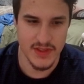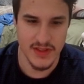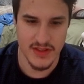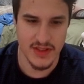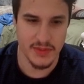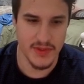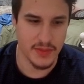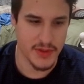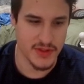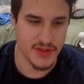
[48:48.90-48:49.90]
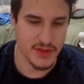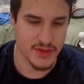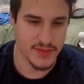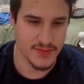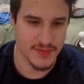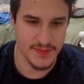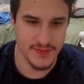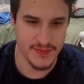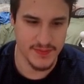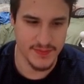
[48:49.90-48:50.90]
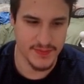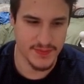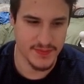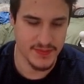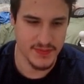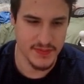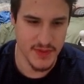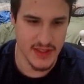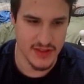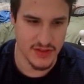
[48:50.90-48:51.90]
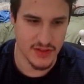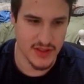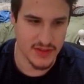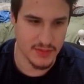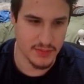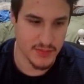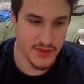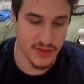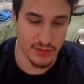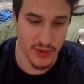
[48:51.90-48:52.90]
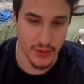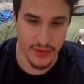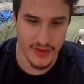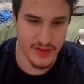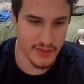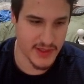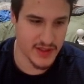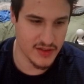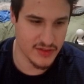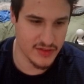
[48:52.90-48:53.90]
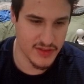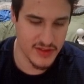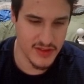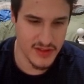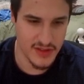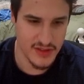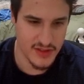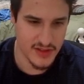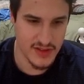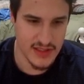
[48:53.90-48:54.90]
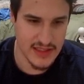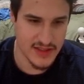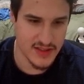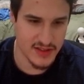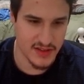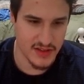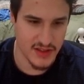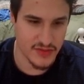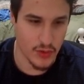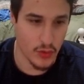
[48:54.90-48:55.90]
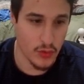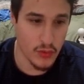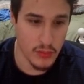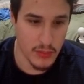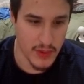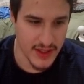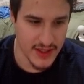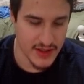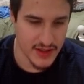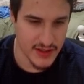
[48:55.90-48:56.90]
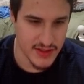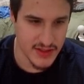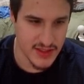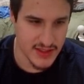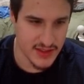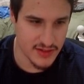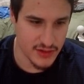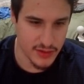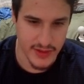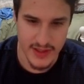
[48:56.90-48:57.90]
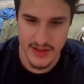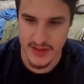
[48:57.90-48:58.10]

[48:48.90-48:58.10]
Send with the Pursuit. We got his growth. That's gonna be tough. Yeah, this thing's a little tough. Oh my goodness. Can I get another crit?